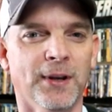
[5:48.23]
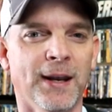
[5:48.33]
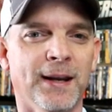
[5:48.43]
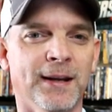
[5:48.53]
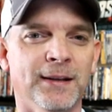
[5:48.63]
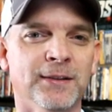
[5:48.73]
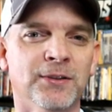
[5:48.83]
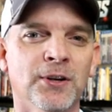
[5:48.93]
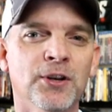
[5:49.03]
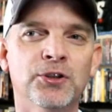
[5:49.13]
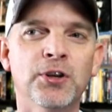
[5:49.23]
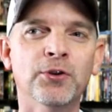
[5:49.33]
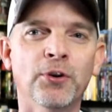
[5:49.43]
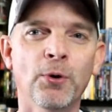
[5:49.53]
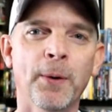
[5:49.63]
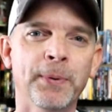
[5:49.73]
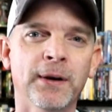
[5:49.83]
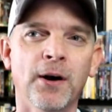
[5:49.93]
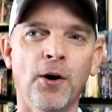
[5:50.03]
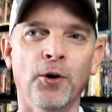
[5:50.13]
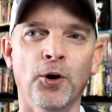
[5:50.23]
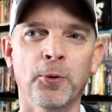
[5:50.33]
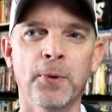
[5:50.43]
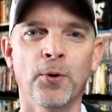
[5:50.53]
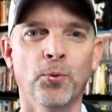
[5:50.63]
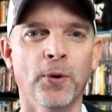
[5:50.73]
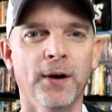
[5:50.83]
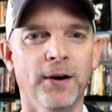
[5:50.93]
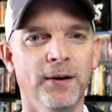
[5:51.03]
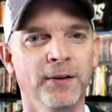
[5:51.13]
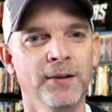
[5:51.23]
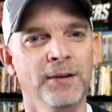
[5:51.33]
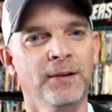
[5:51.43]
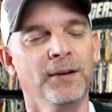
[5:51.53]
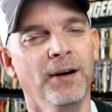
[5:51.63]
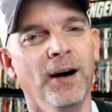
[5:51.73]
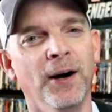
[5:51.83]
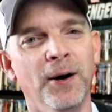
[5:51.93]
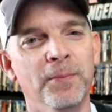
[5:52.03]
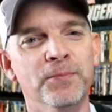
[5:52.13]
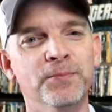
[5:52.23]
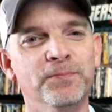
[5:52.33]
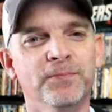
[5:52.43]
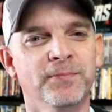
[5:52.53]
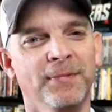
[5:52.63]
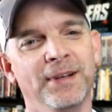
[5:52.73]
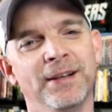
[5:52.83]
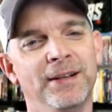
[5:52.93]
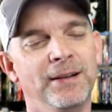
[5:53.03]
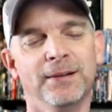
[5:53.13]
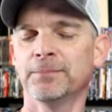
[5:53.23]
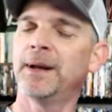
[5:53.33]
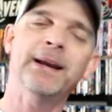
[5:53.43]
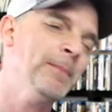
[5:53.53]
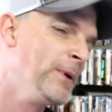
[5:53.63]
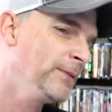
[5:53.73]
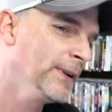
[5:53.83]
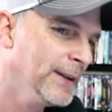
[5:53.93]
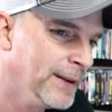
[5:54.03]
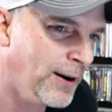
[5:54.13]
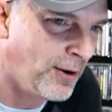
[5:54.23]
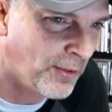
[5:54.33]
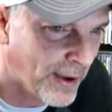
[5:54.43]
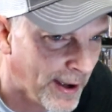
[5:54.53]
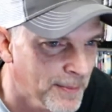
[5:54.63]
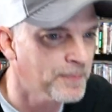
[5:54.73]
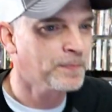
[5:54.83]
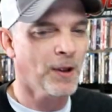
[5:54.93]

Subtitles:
And she grew up in a home where, I'm not gonna get into all that.